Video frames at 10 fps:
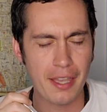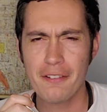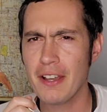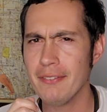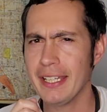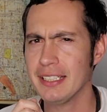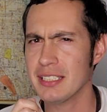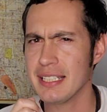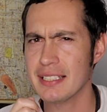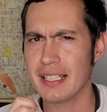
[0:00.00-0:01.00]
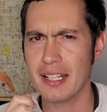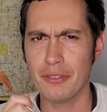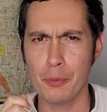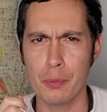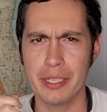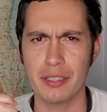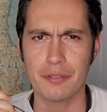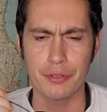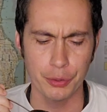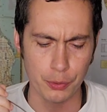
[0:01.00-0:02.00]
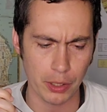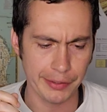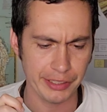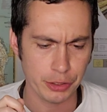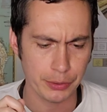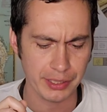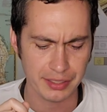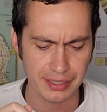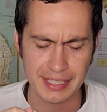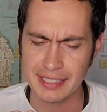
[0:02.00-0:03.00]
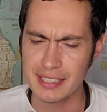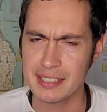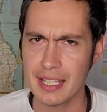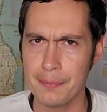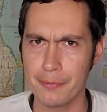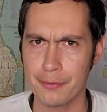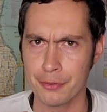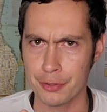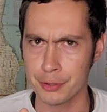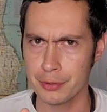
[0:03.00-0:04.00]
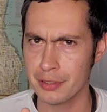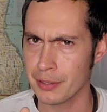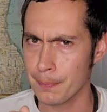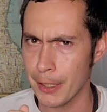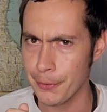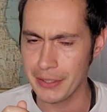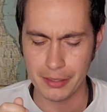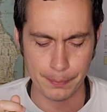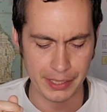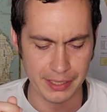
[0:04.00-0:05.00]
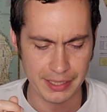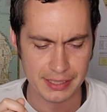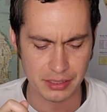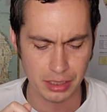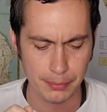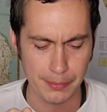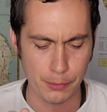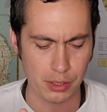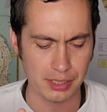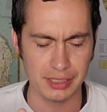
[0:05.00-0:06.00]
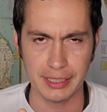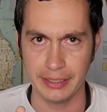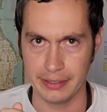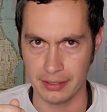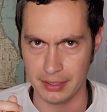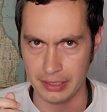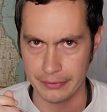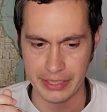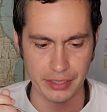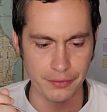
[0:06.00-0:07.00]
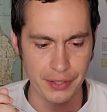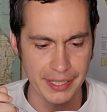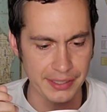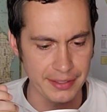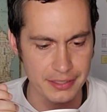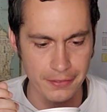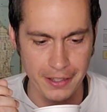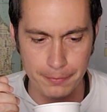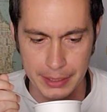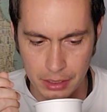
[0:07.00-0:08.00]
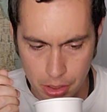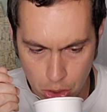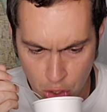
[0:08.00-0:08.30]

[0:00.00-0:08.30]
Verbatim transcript: 5A just has kind of a weird fruit quality to it. It has the same fruit component, but it's a little bit more clean and even and defined than this 5B.